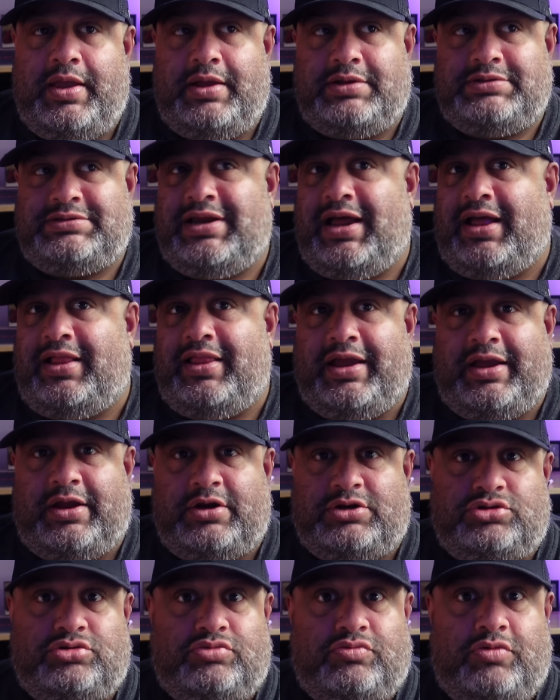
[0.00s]
It's not like
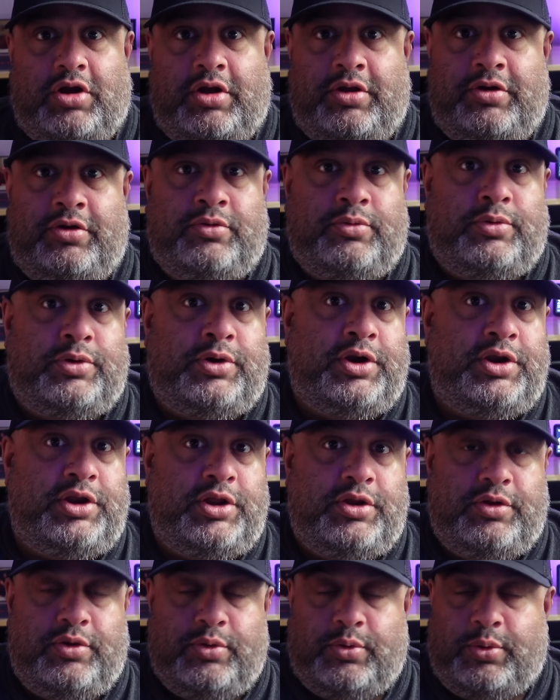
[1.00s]
a Toronto or a
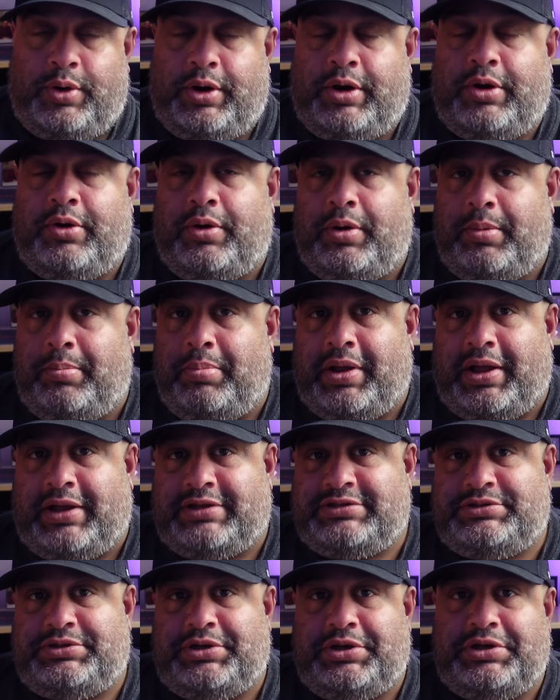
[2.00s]
New York or a
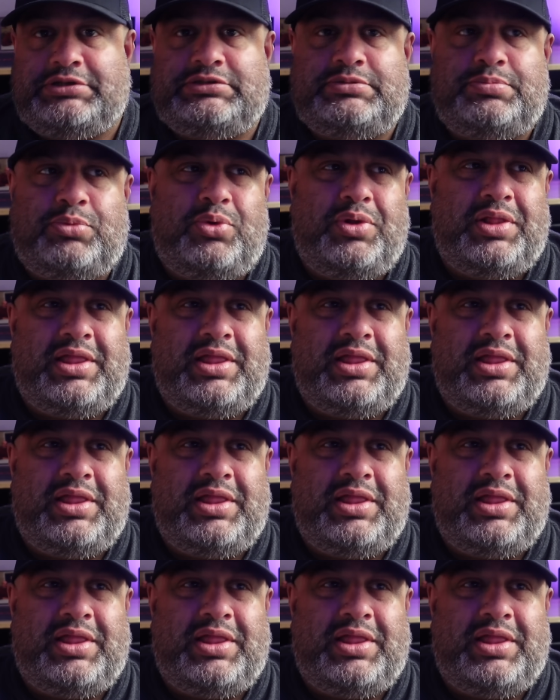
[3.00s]
Boston. It's more